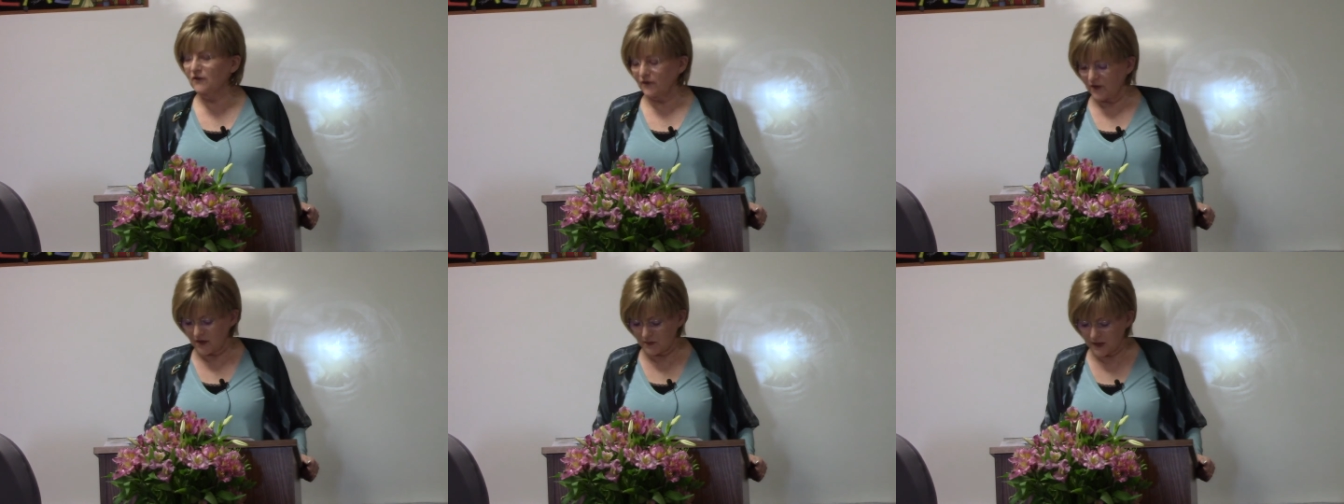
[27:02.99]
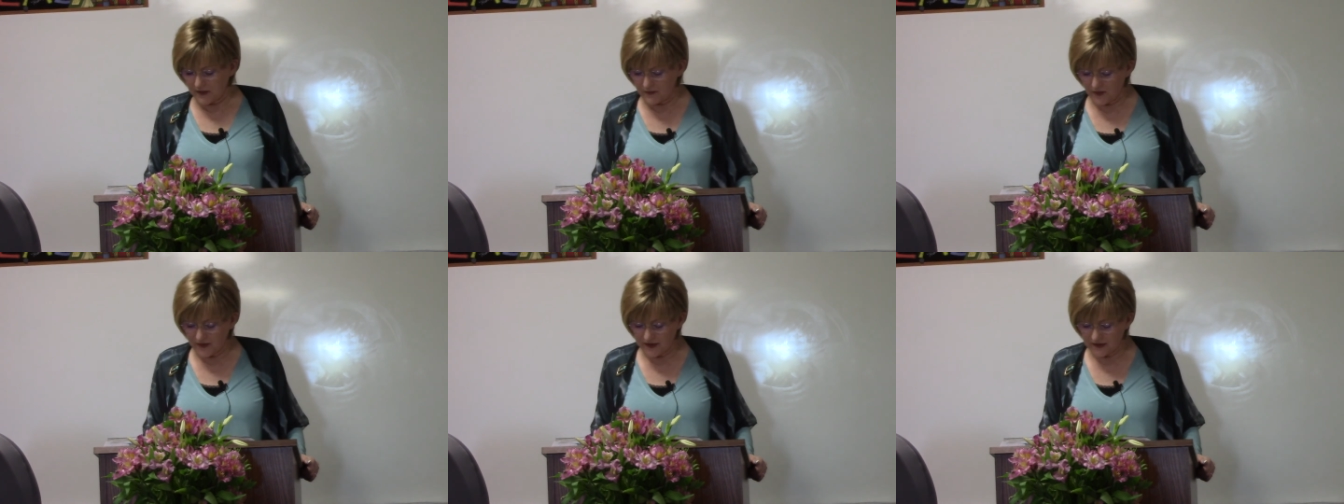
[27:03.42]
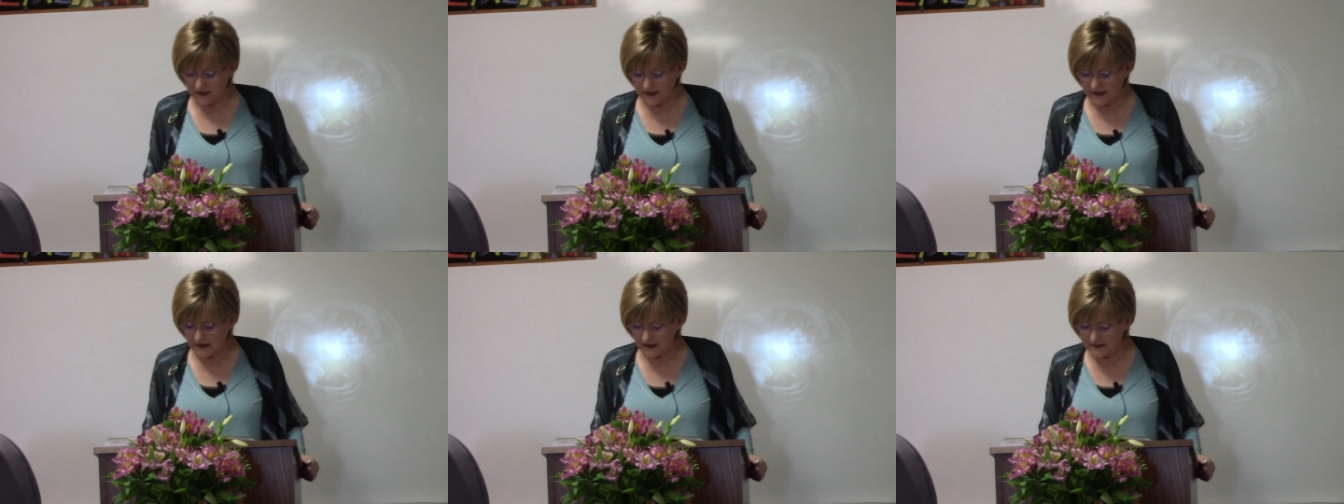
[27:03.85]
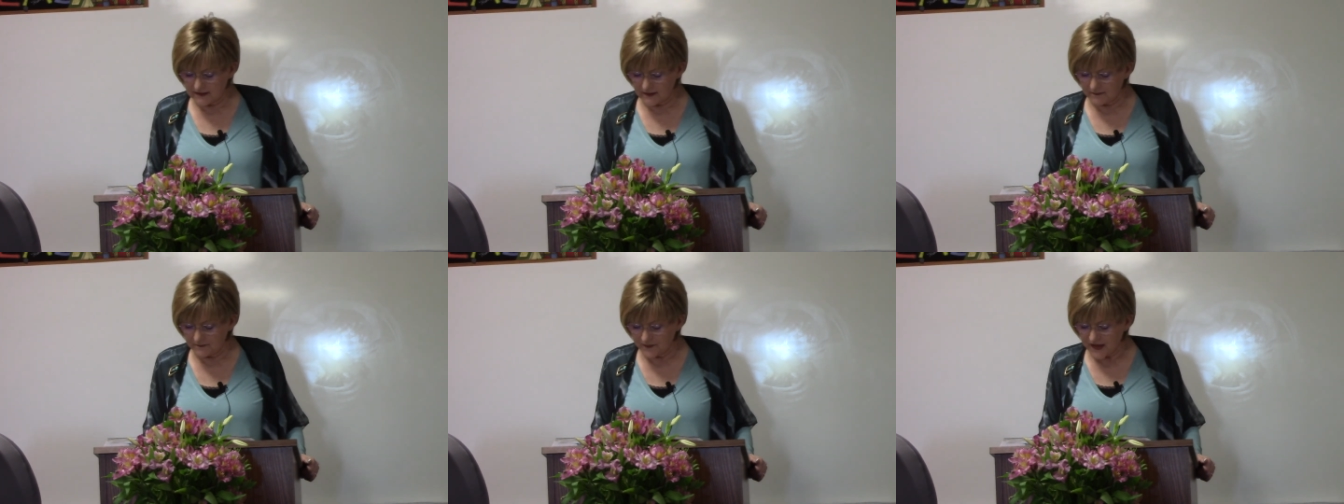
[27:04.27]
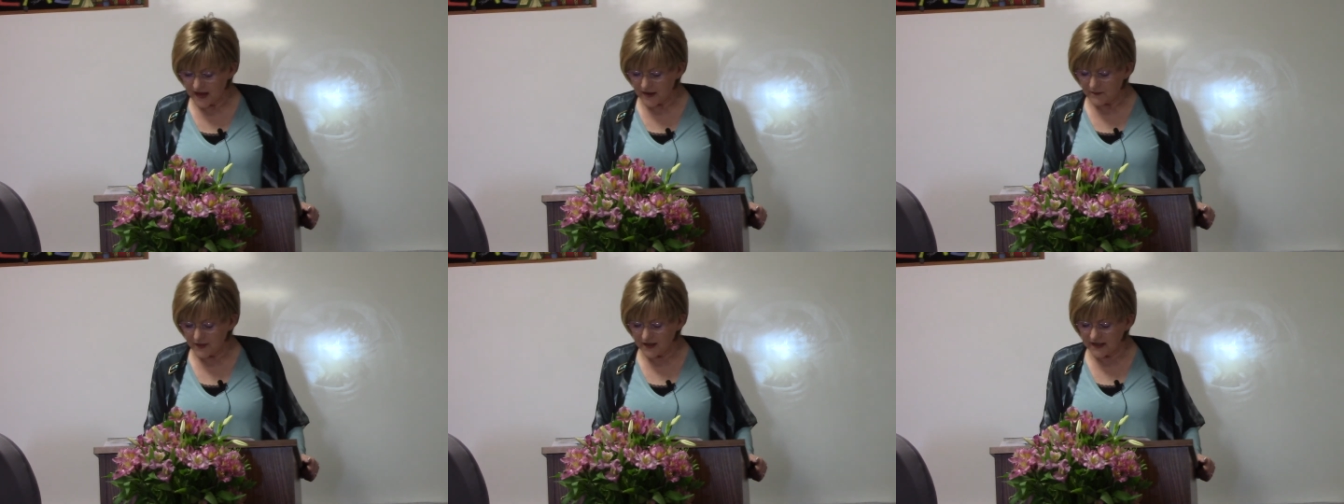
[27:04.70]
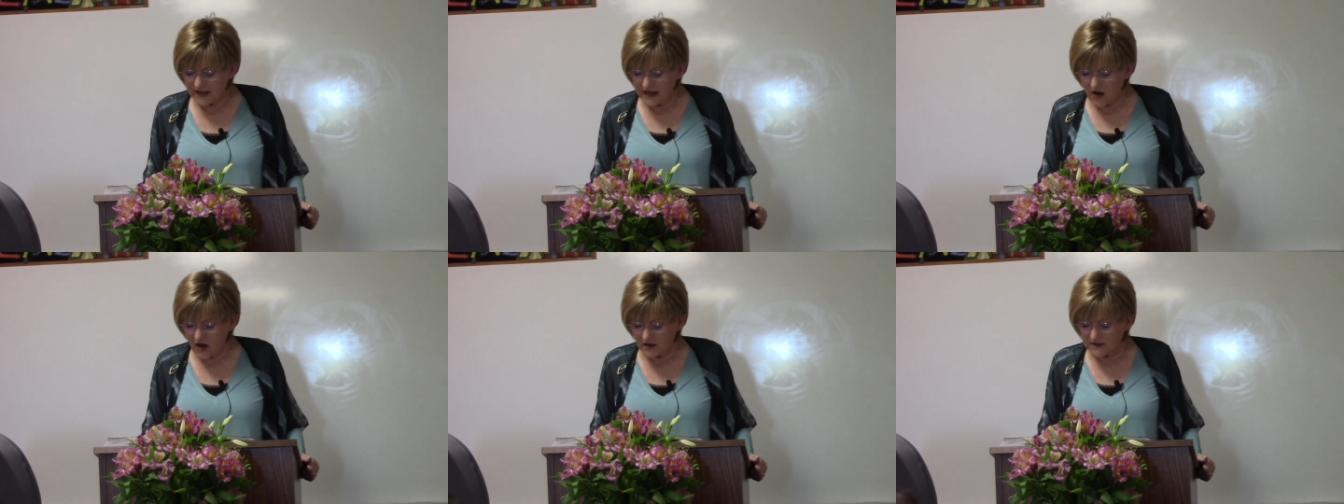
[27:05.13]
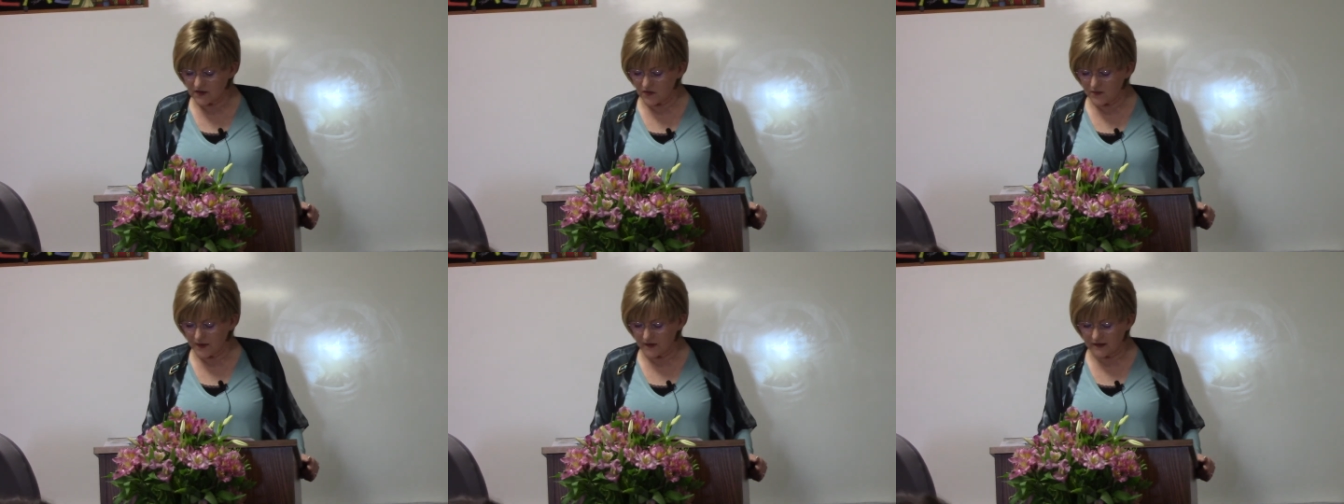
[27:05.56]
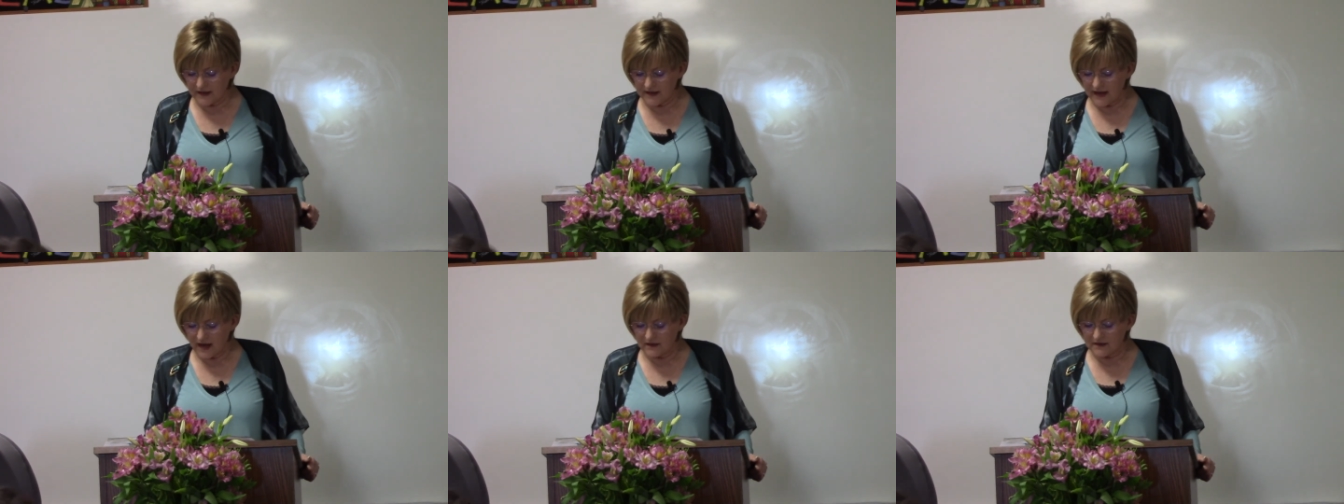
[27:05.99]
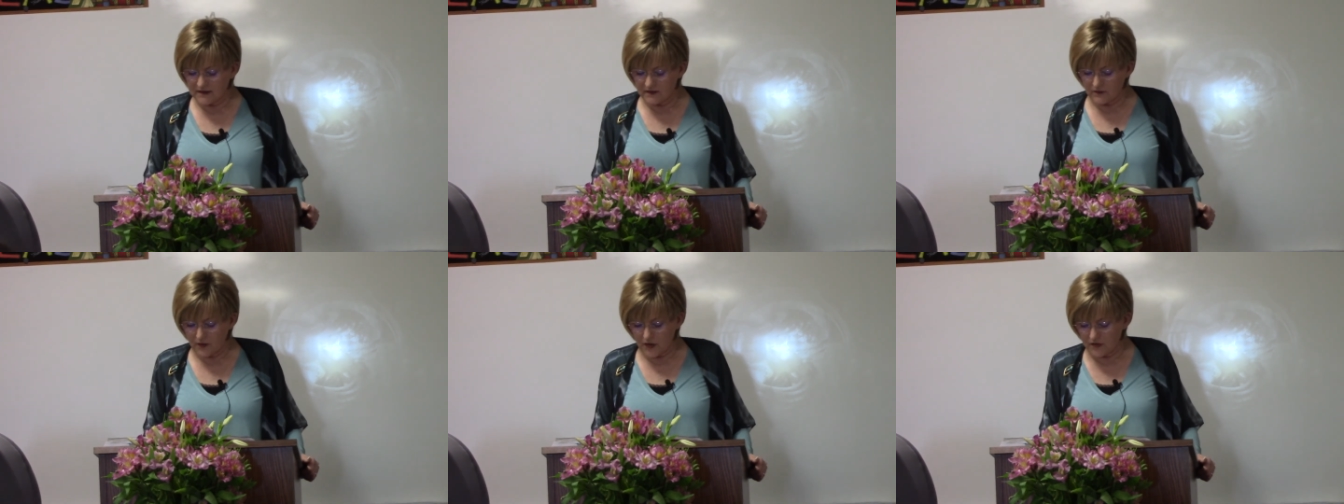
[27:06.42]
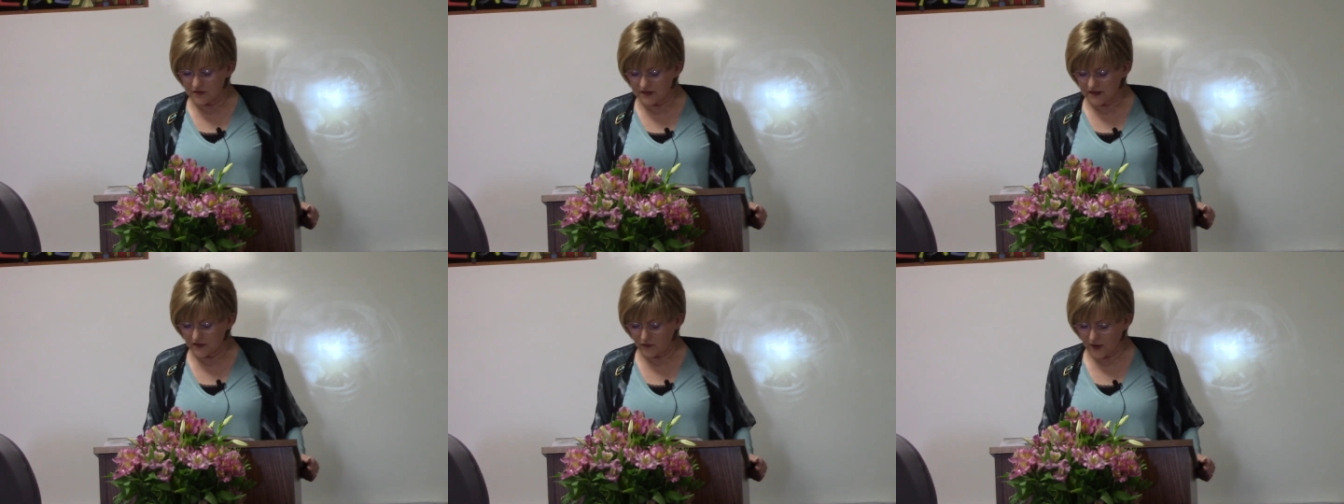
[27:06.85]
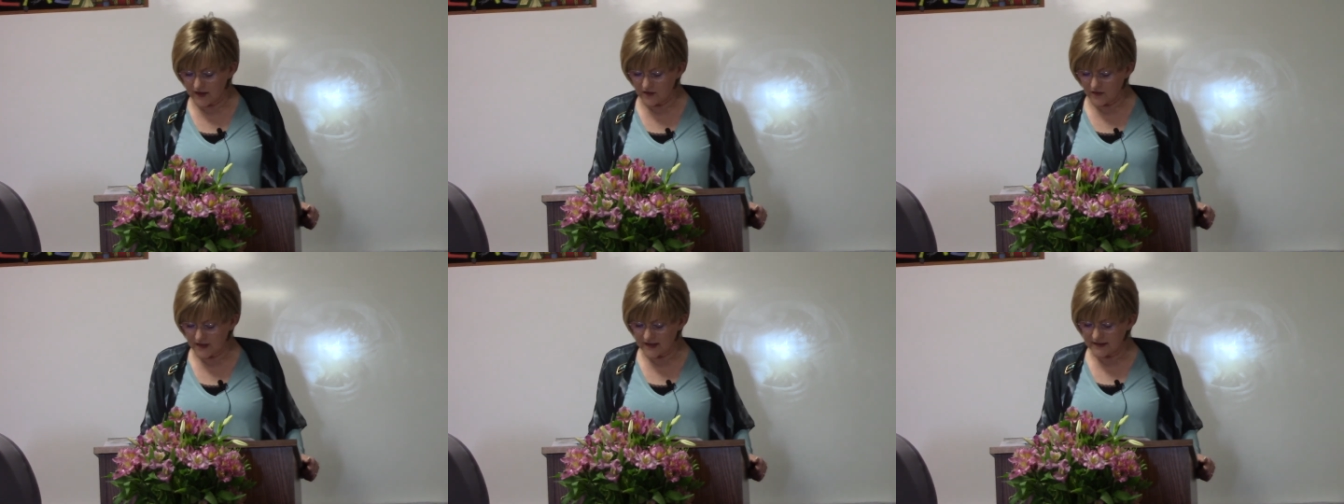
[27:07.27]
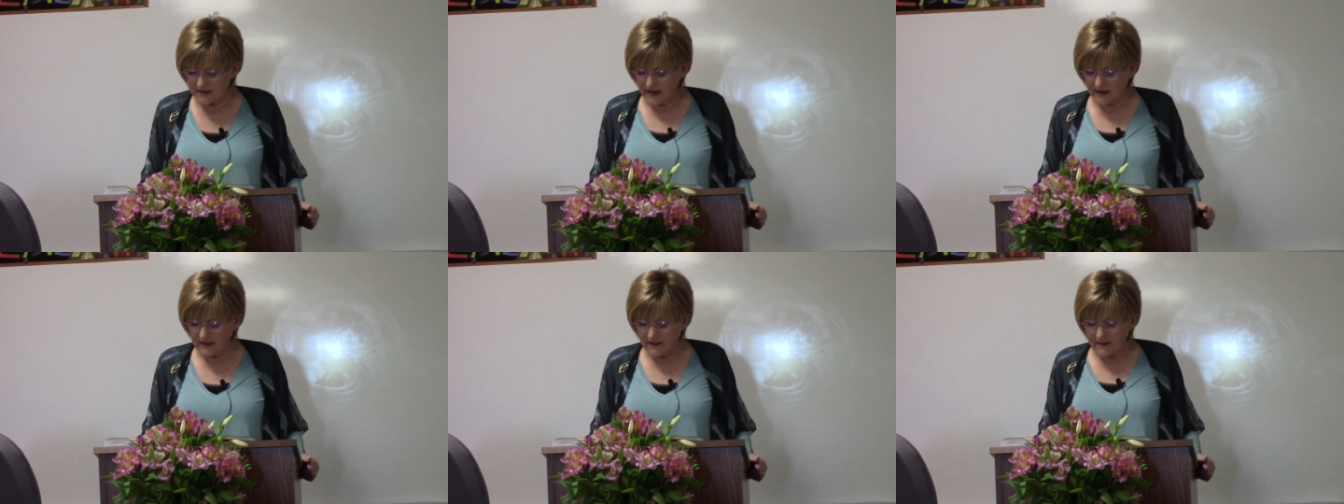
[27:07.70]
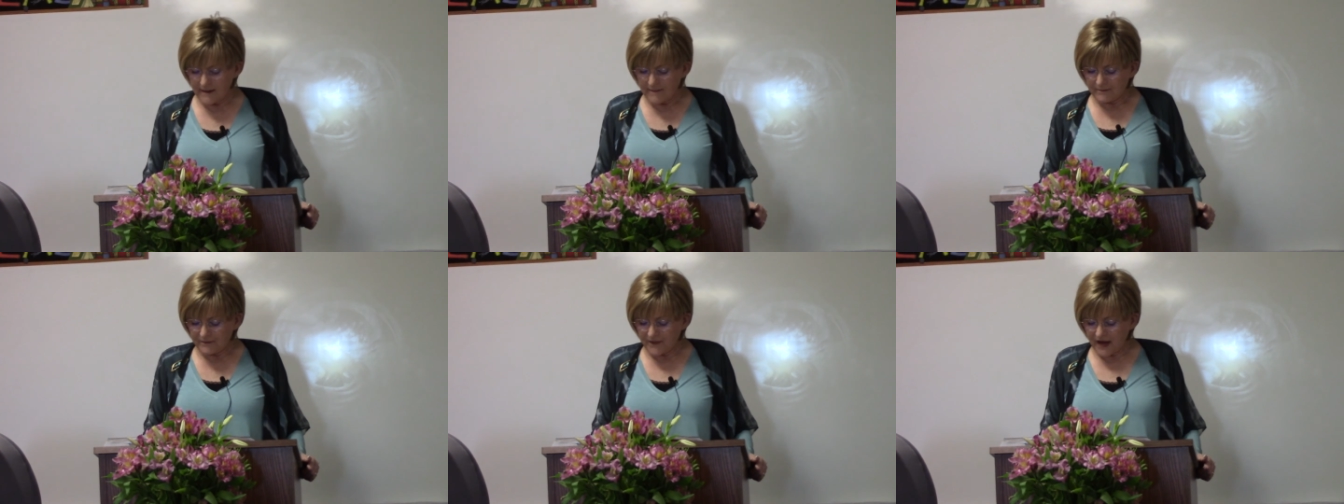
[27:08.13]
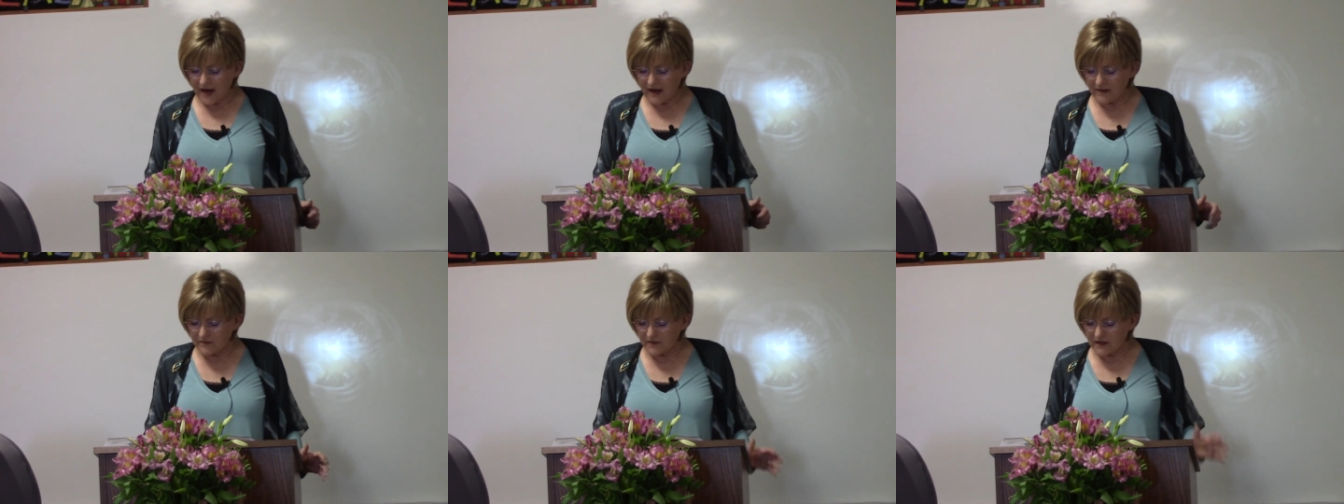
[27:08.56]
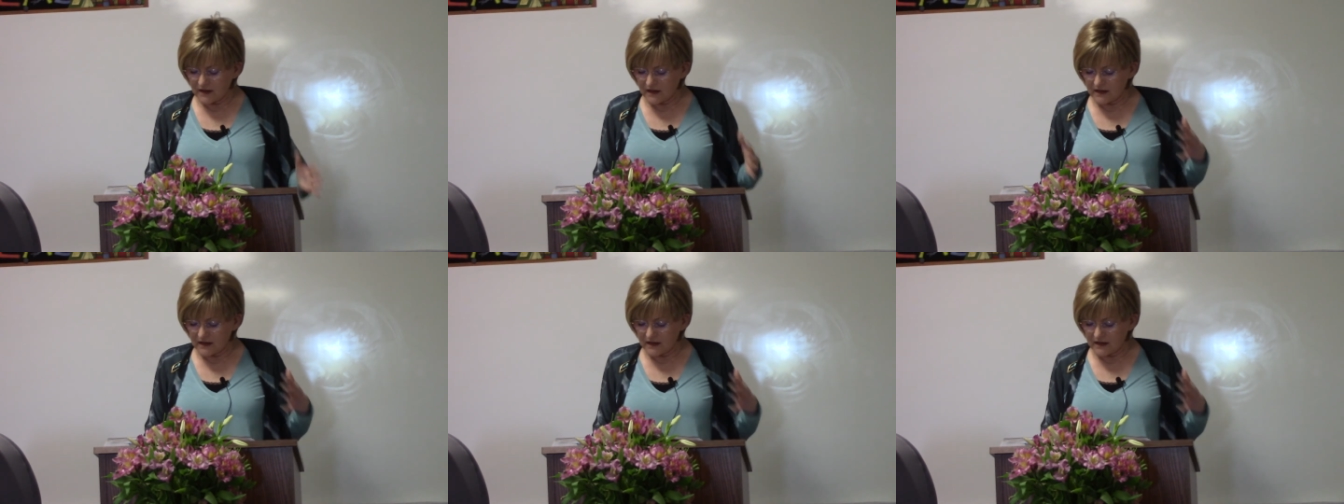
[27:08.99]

for the people than legalism. But he also built canals and roads and granaries and um,